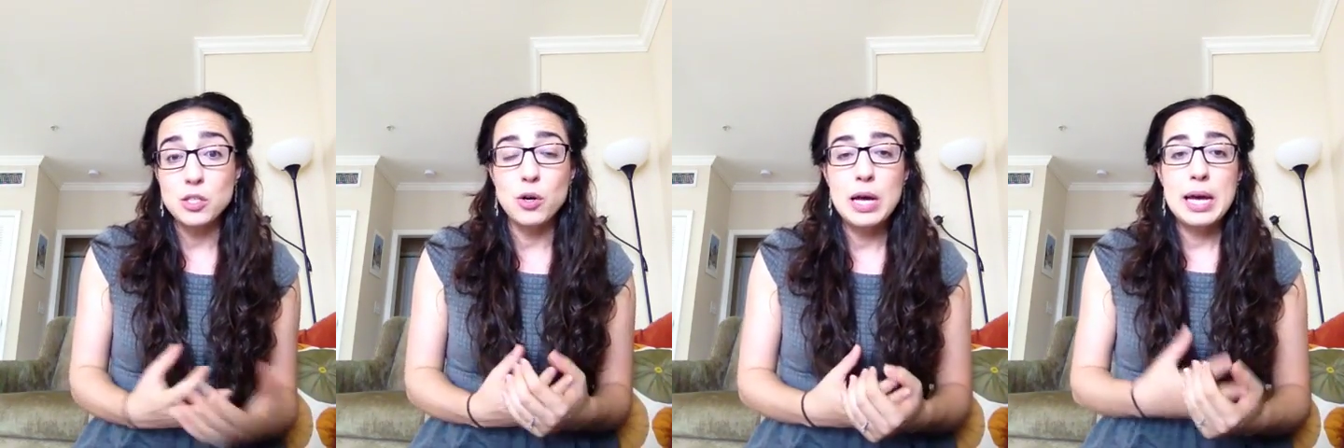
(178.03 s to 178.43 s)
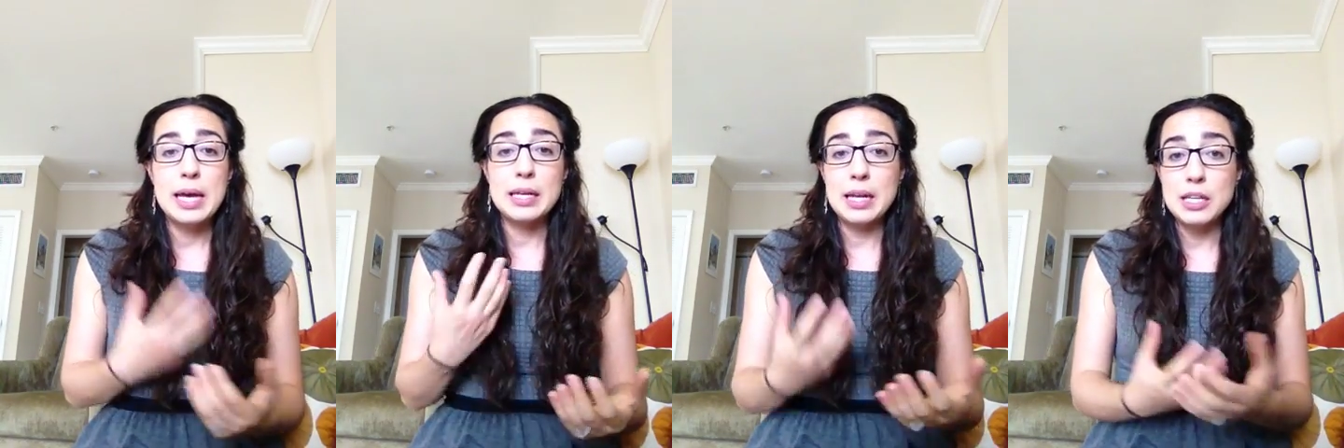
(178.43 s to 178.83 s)
so
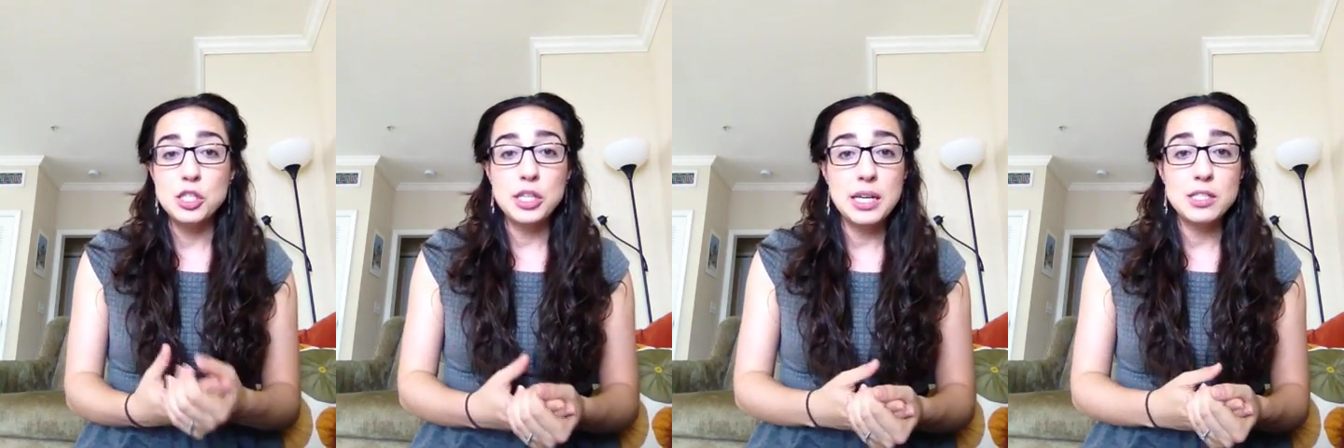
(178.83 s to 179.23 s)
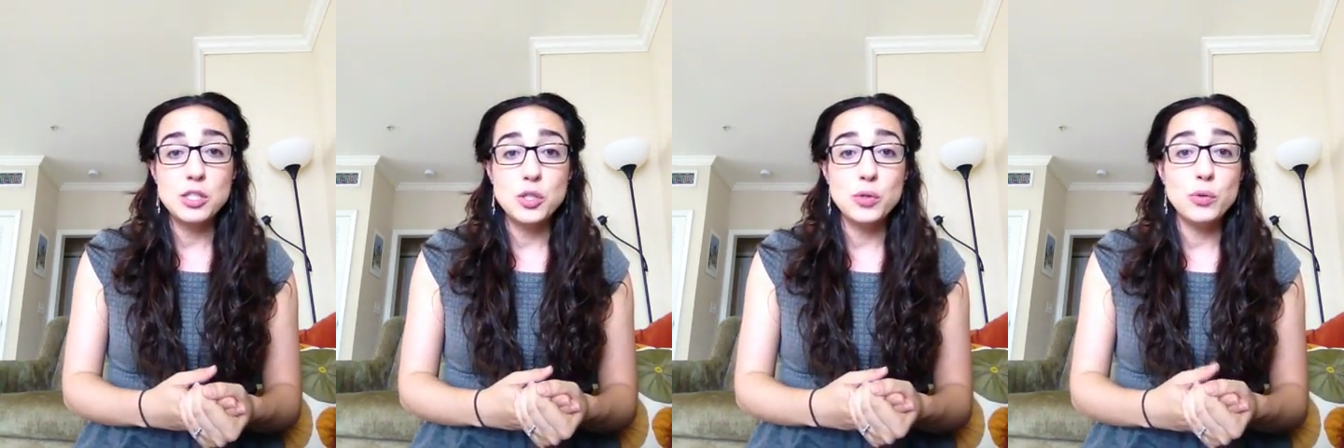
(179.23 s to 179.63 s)
it
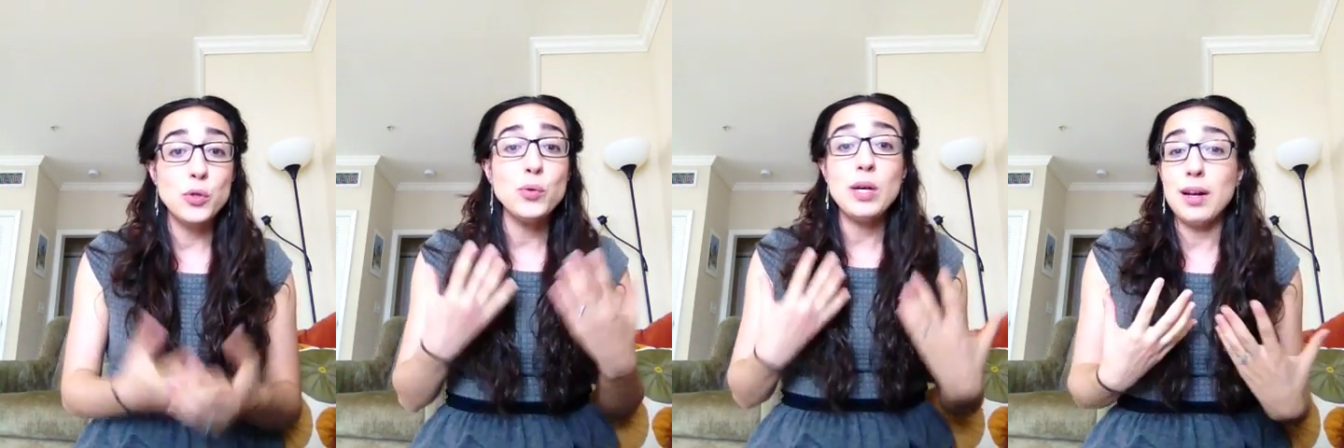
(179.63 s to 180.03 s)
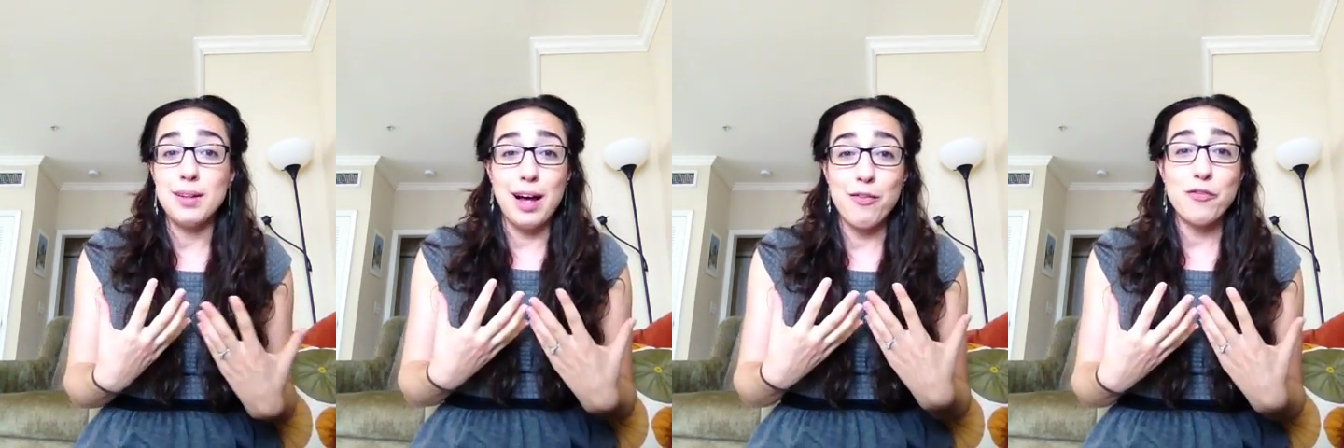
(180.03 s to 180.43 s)
educates you. You get a
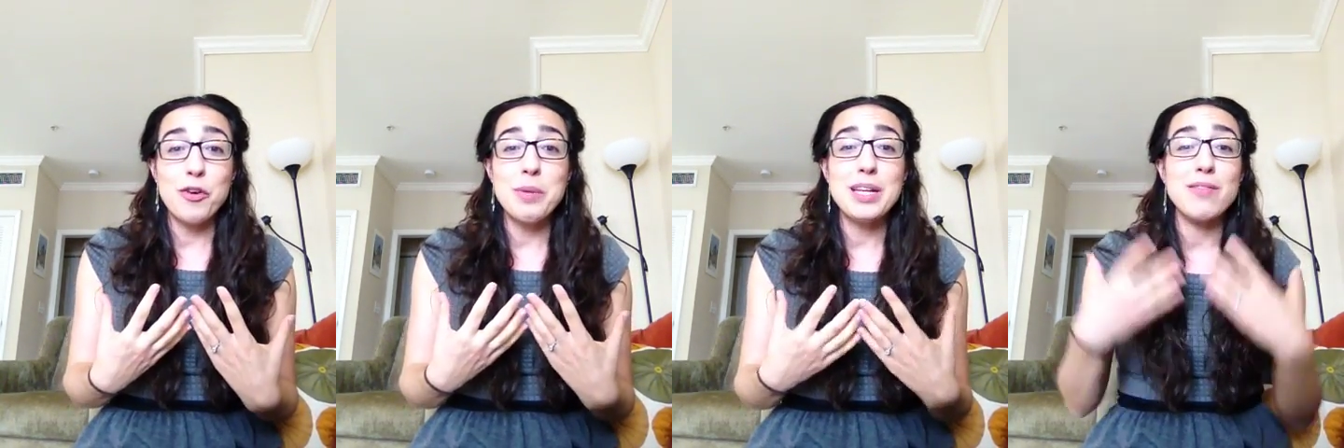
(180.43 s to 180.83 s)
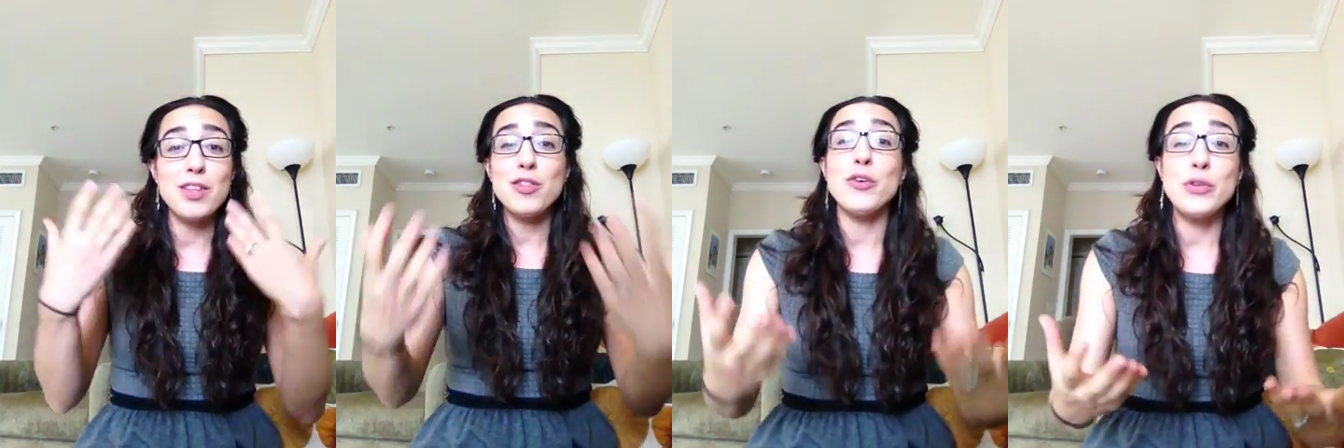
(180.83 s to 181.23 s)
lot from it even though